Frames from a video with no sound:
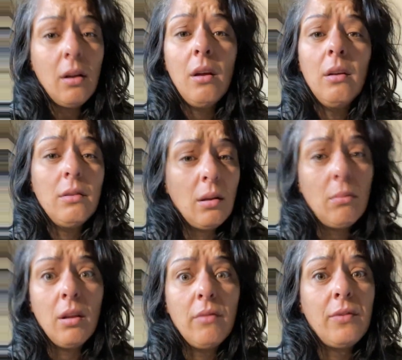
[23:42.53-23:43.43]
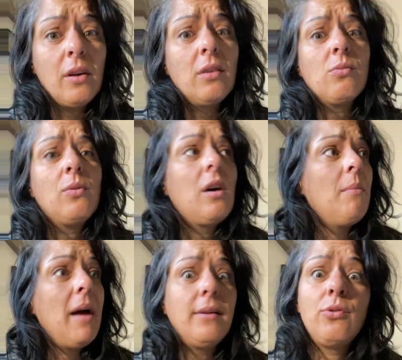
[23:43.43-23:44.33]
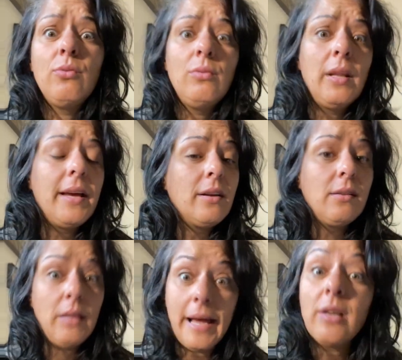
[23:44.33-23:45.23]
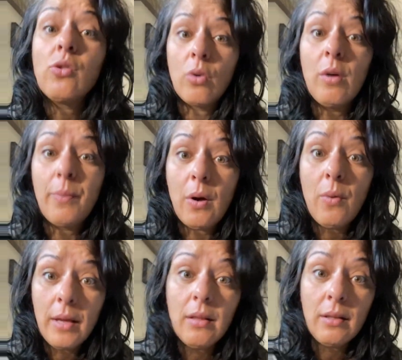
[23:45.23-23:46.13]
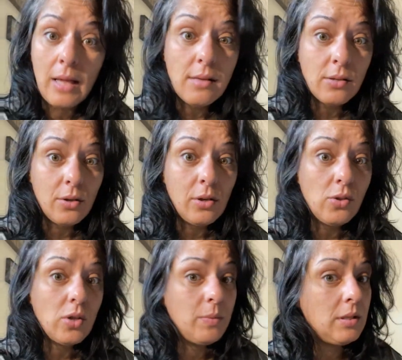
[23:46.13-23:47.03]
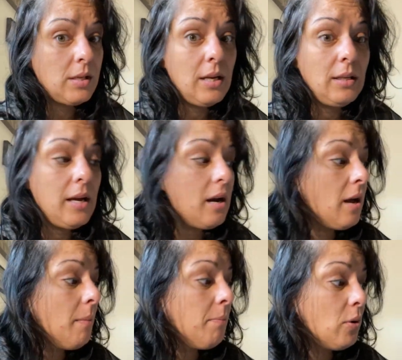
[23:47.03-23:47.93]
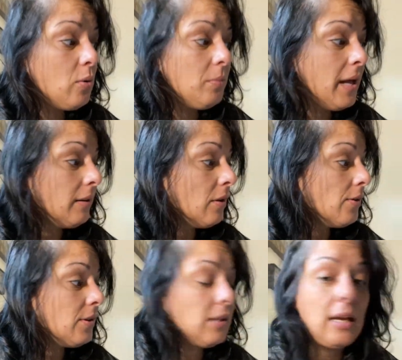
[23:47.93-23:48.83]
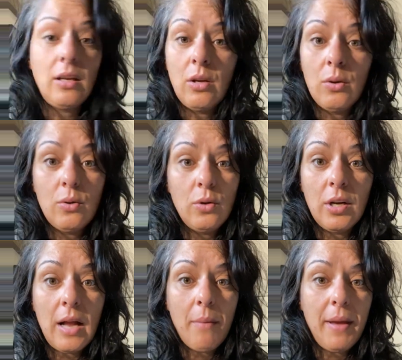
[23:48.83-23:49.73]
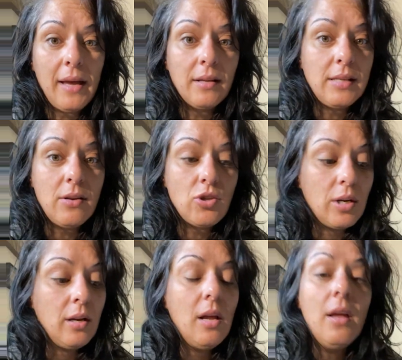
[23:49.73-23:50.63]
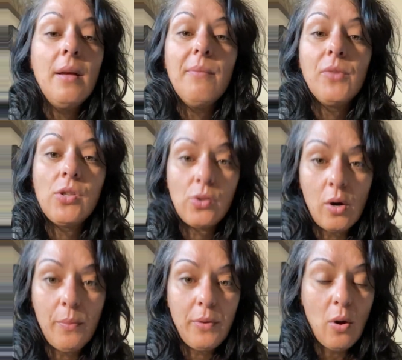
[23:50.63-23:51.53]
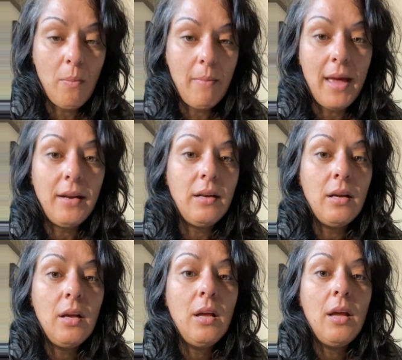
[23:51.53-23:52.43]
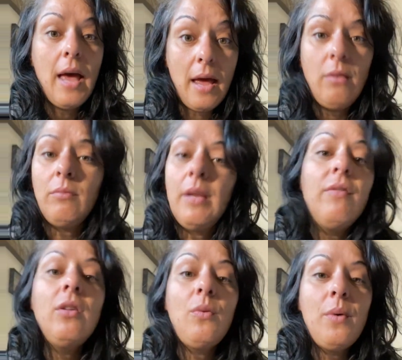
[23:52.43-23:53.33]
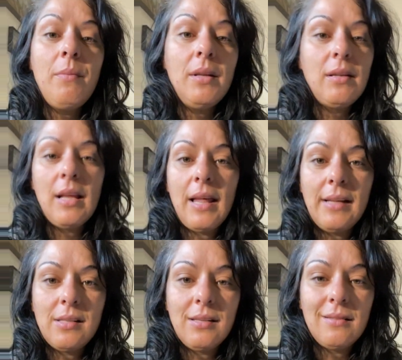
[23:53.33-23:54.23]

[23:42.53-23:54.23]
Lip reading: the motherfuckers will come at you like a Scorpio in the desert. You'll just be sitting there and boom, like they'll sting you. You're not paying attention. Scorpio men and even the women, they like to